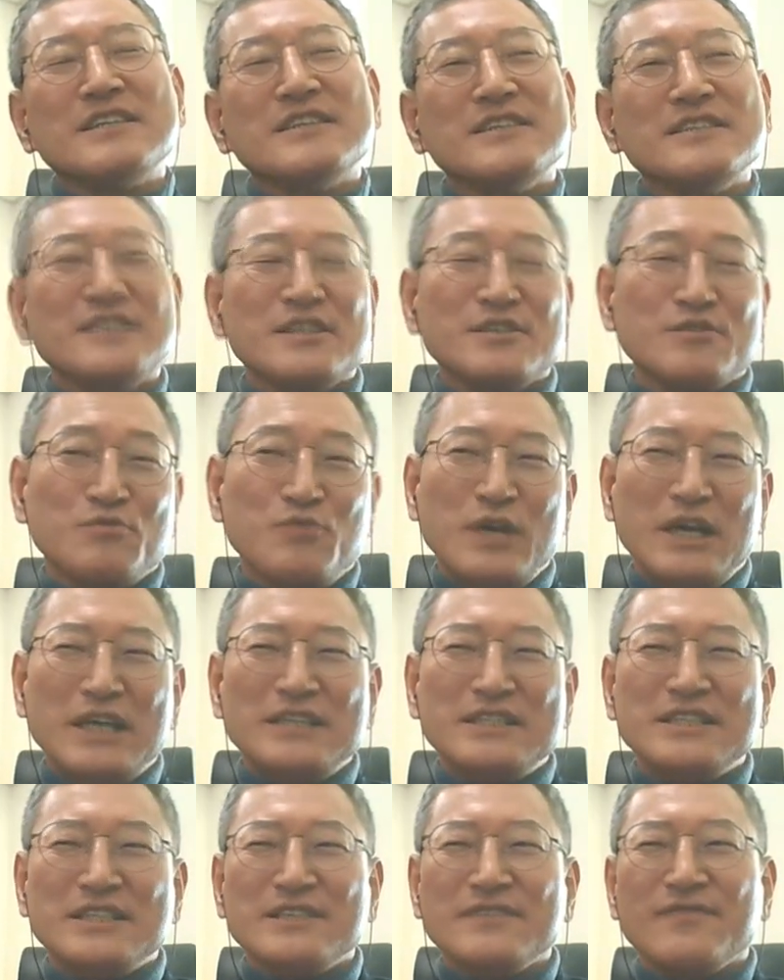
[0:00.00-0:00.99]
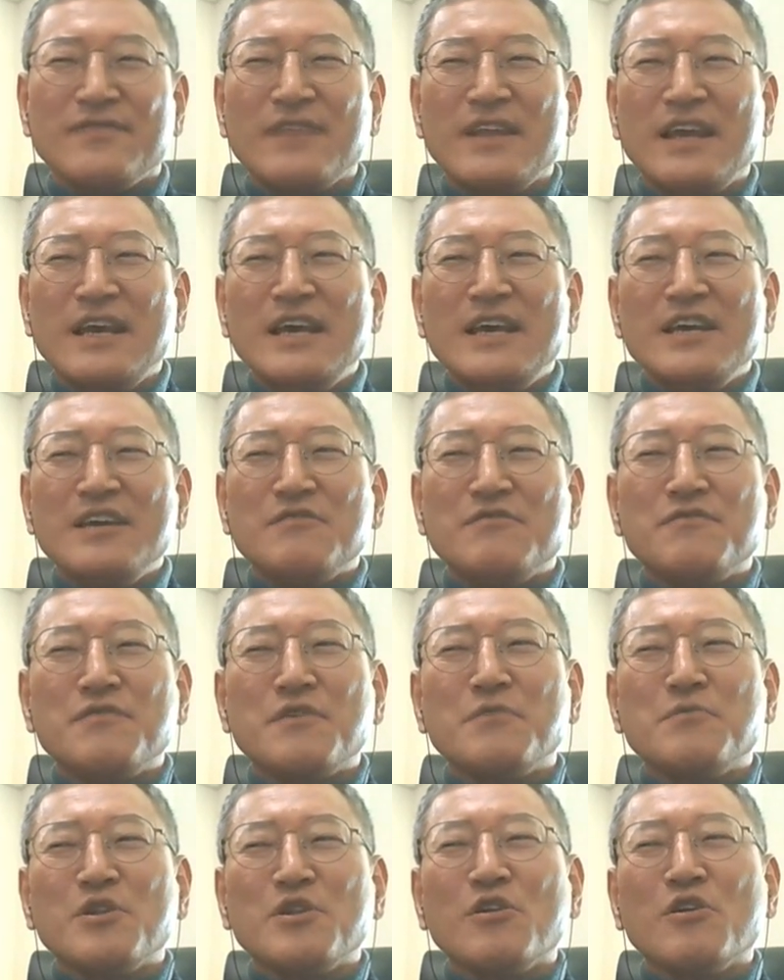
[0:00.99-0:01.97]
the situation and
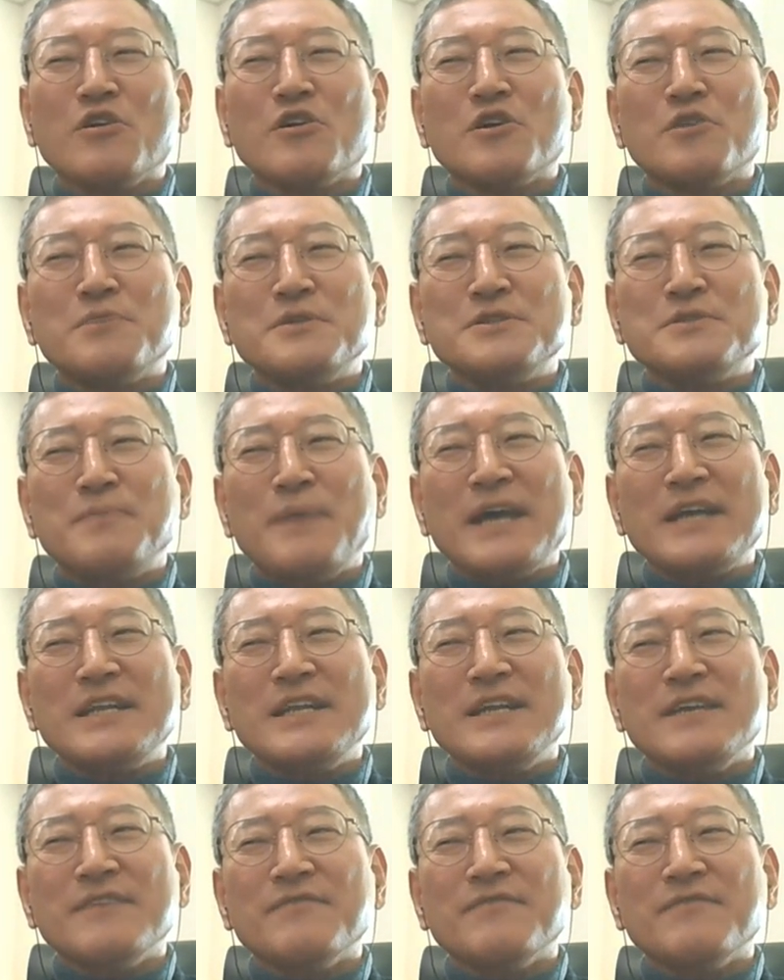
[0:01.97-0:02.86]
from a longer perspective.